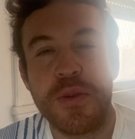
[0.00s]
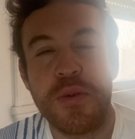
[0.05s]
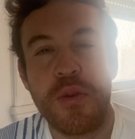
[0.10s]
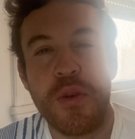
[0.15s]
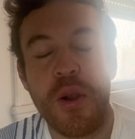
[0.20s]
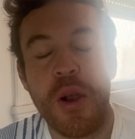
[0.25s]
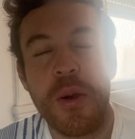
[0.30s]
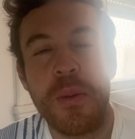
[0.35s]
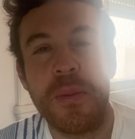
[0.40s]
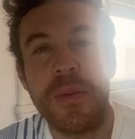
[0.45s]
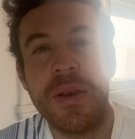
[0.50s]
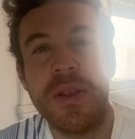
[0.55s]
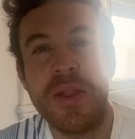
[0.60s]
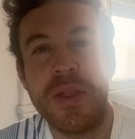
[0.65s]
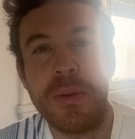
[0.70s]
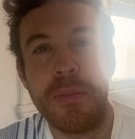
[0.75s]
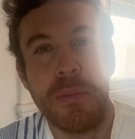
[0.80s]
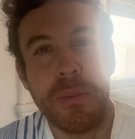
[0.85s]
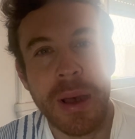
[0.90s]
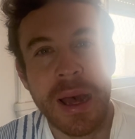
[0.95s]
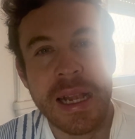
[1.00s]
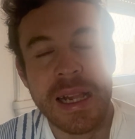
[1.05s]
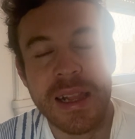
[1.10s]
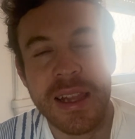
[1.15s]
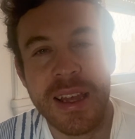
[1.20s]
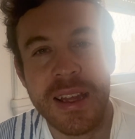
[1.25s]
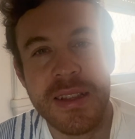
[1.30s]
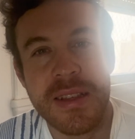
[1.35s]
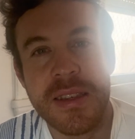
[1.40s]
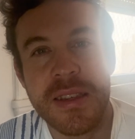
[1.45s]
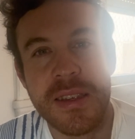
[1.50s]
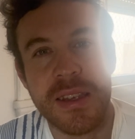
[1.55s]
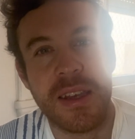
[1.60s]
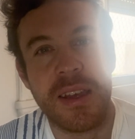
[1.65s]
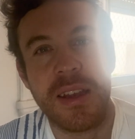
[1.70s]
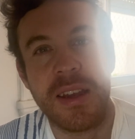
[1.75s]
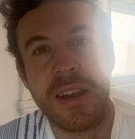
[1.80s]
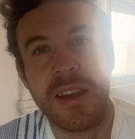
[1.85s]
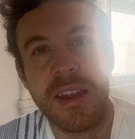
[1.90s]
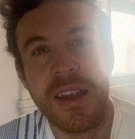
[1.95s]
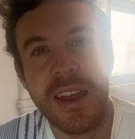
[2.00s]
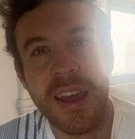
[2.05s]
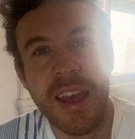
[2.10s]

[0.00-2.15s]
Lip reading: from the Madeleine scene